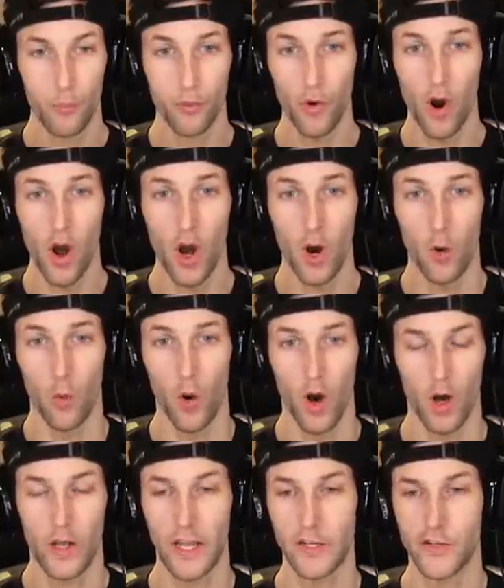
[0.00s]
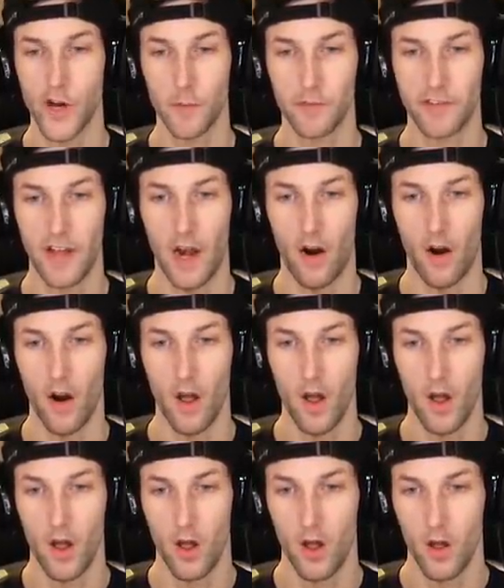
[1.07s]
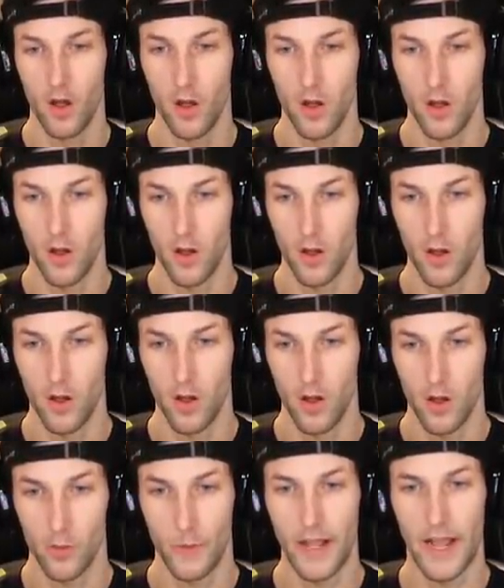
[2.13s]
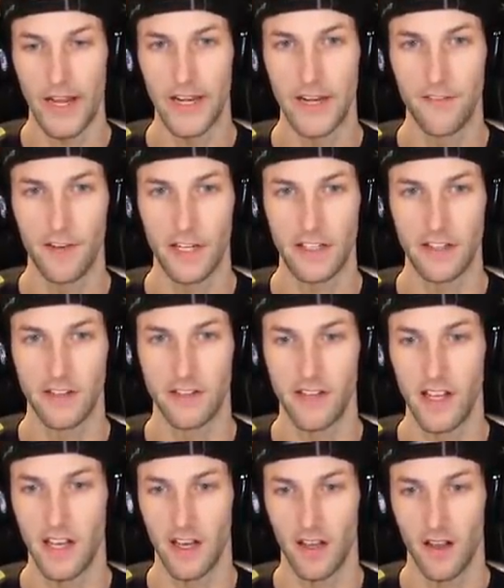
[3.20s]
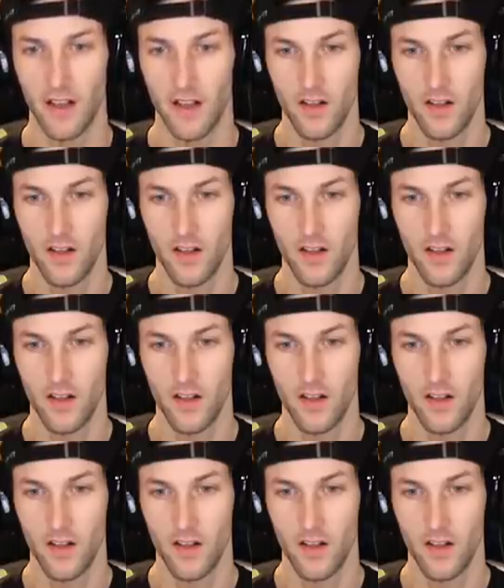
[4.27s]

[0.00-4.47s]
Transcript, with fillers: Bro! Okay, jump scare. Wait, I didn't even get to see it.